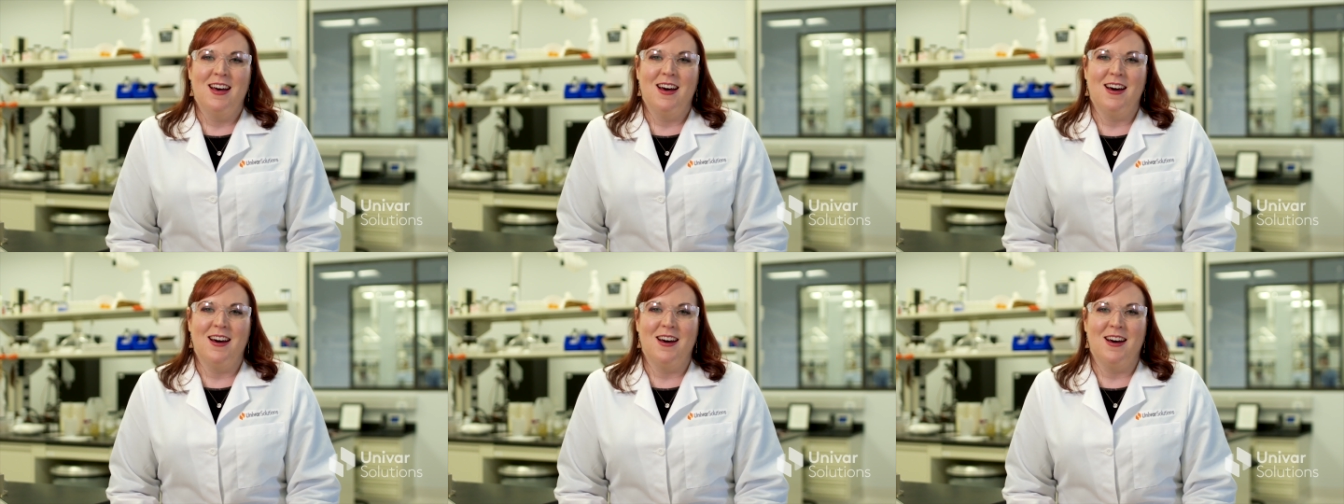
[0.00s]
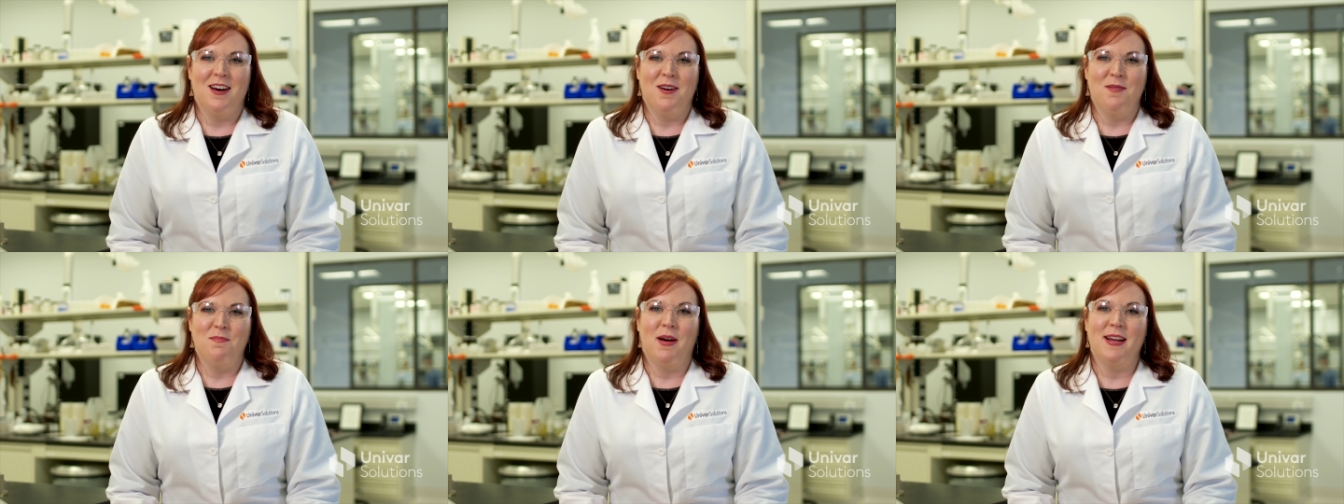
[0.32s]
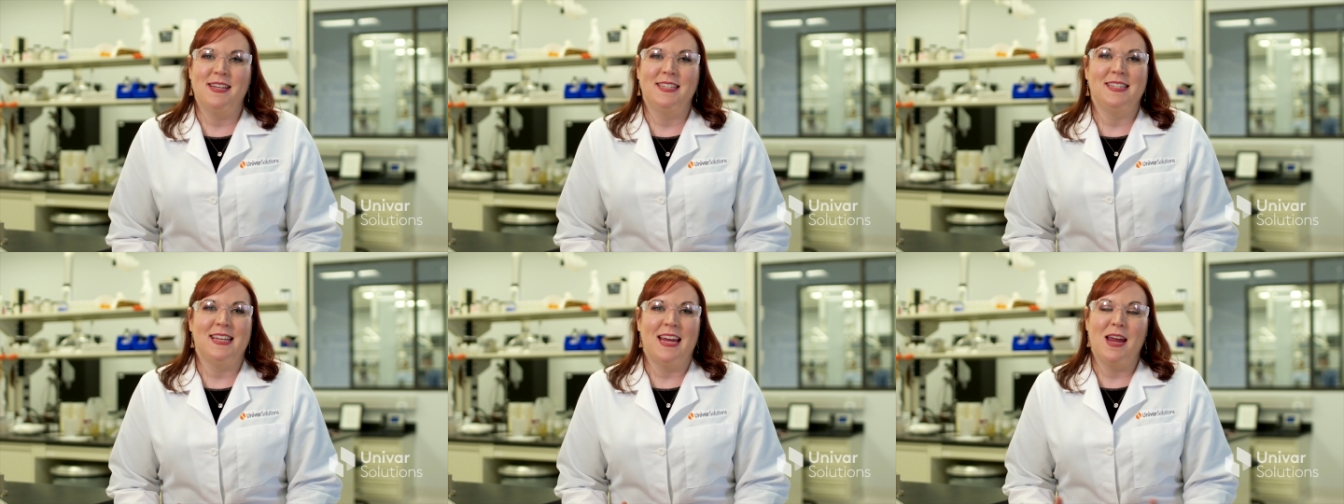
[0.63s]
Um,
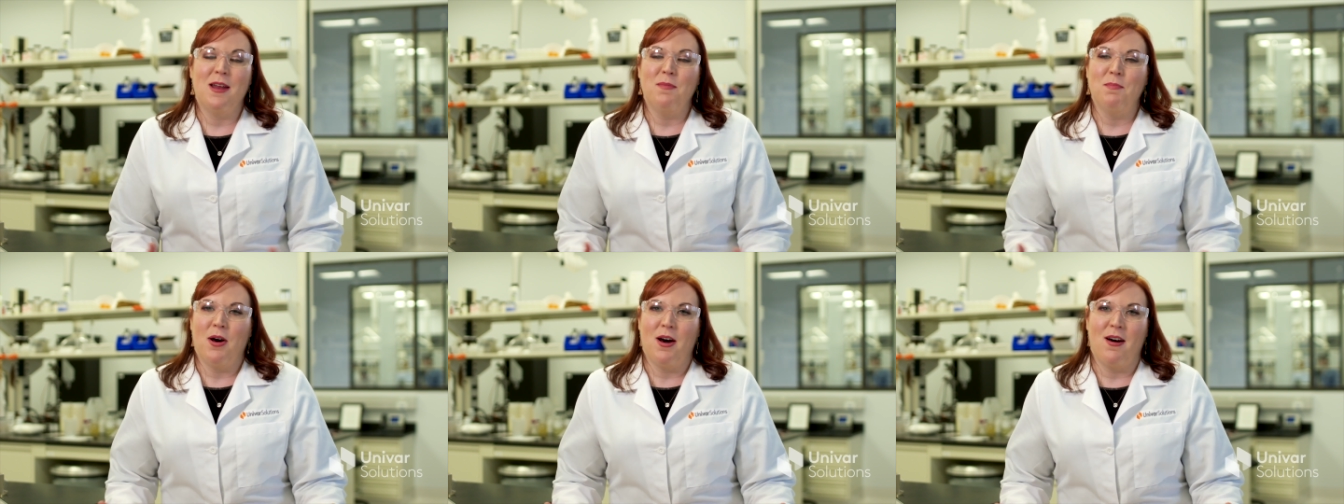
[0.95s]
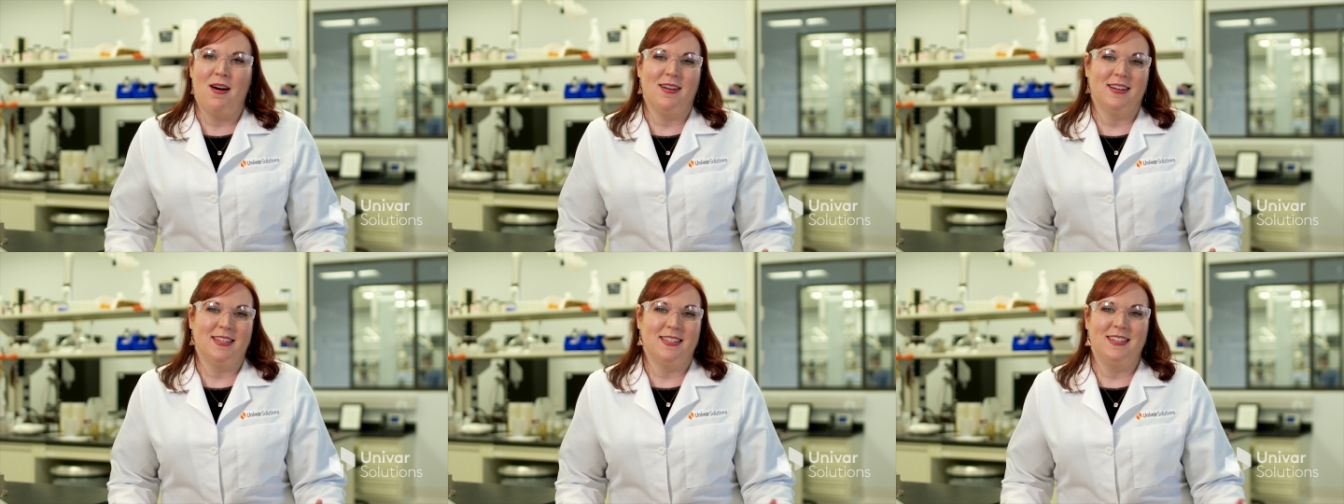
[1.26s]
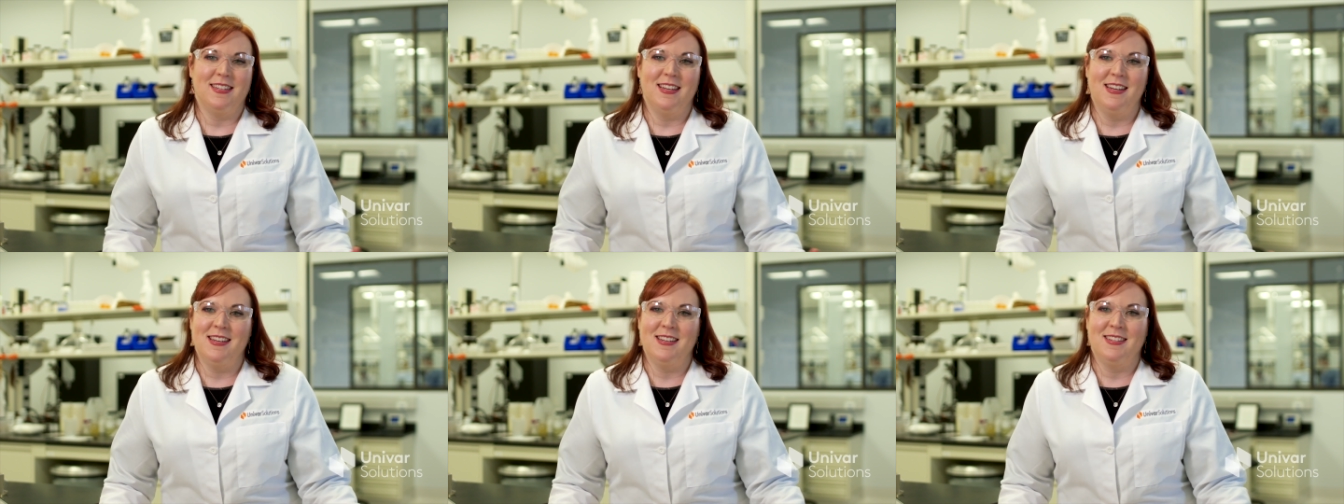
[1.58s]
my
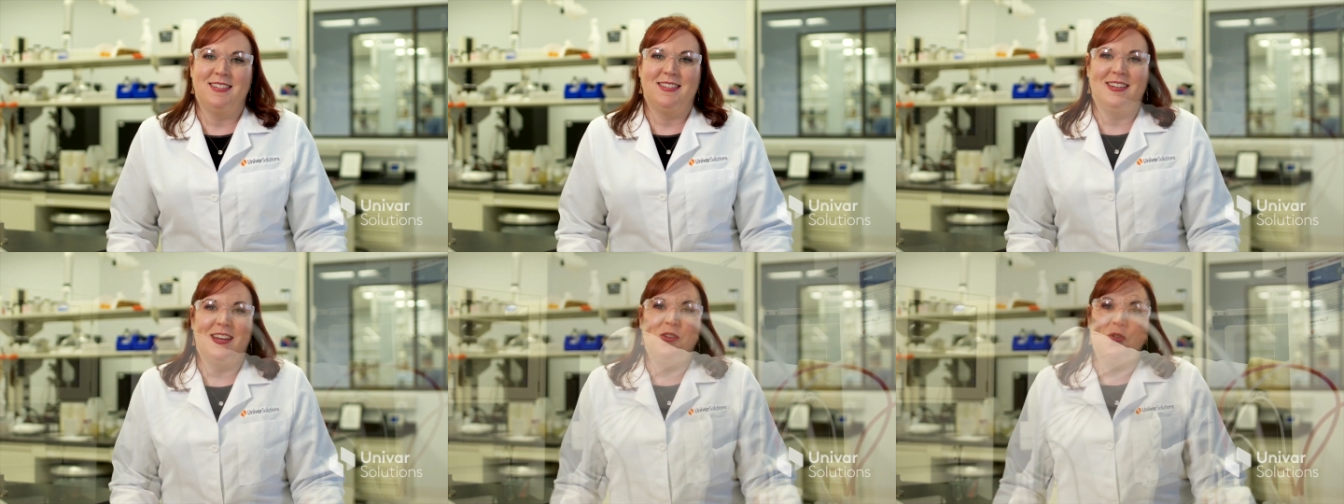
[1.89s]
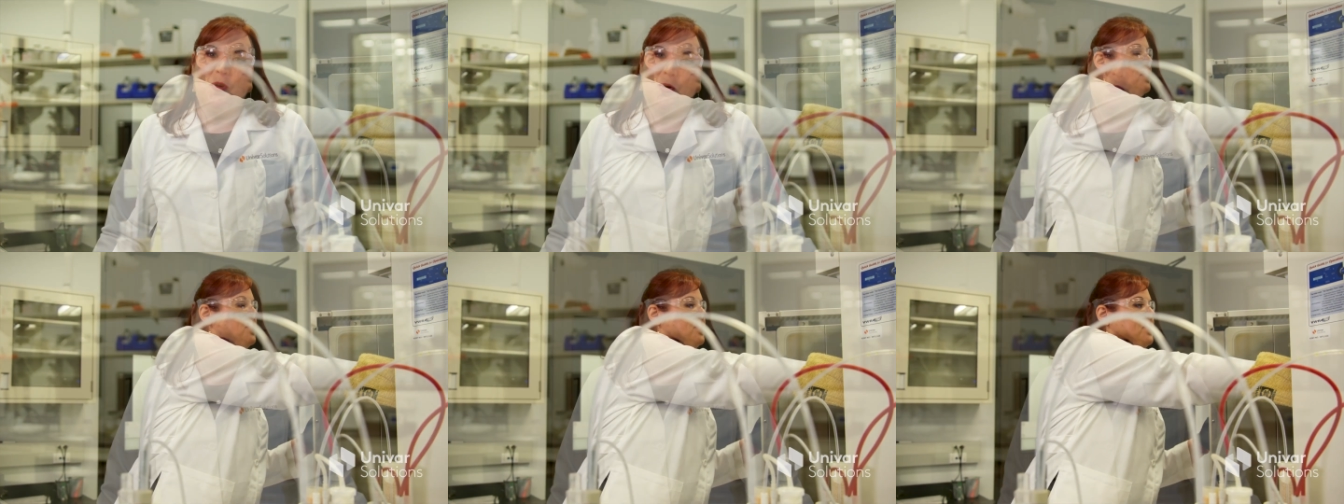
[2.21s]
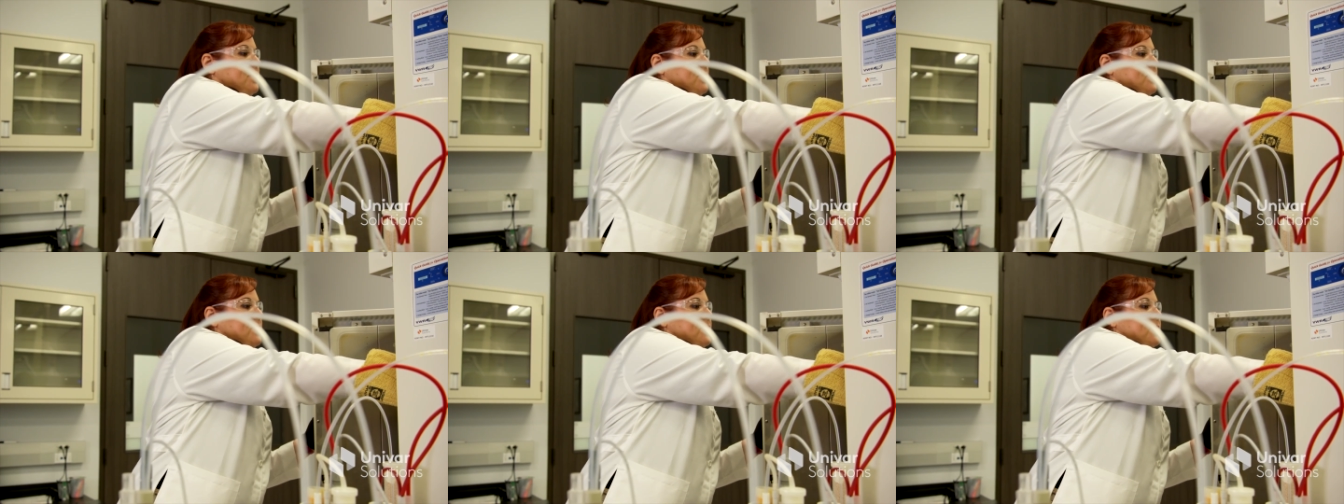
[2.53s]
sandbox is enormous.